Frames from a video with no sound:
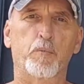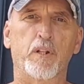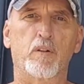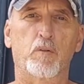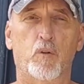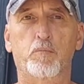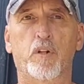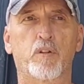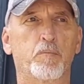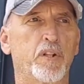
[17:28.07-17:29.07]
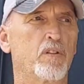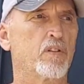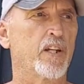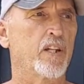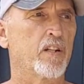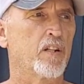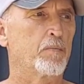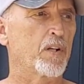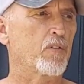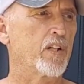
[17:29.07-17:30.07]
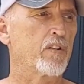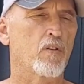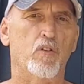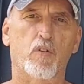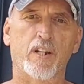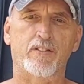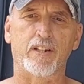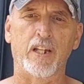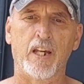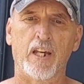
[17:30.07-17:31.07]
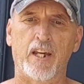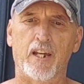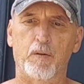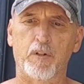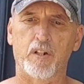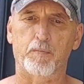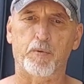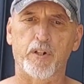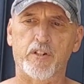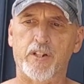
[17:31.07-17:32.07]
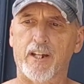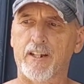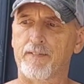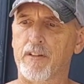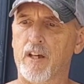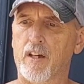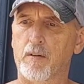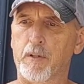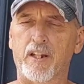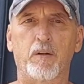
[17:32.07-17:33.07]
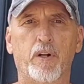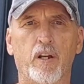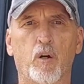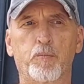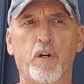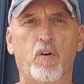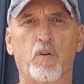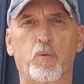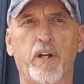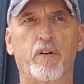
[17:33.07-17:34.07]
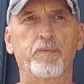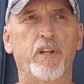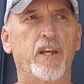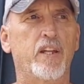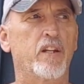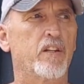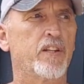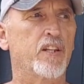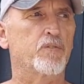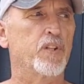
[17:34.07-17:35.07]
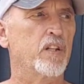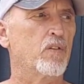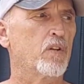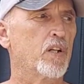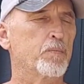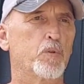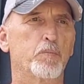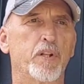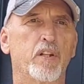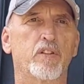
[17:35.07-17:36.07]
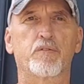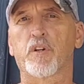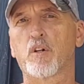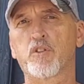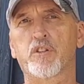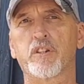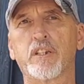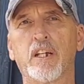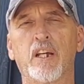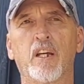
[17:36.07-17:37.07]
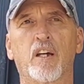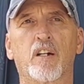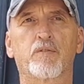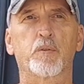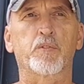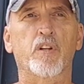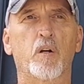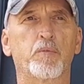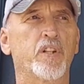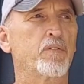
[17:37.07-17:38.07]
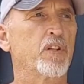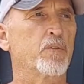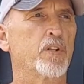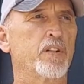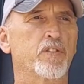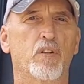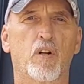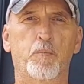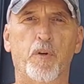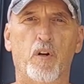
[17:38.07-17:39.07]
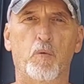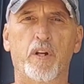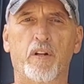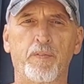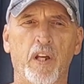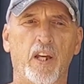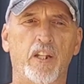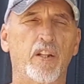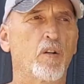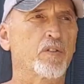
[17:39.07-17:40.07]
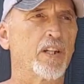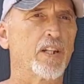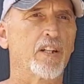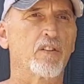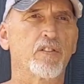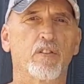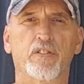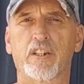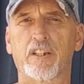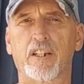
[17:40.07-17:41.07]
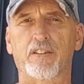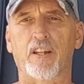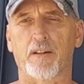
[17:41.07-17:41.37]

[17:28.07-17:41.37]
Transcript: Bill or Brother Bill and my granddaughter Gracie, and we'd appreciate it. But anyway, hope y'all are well, and next video up will be a devotion from Psalm 73. So hope y'all are well, and y'all take care until I see you next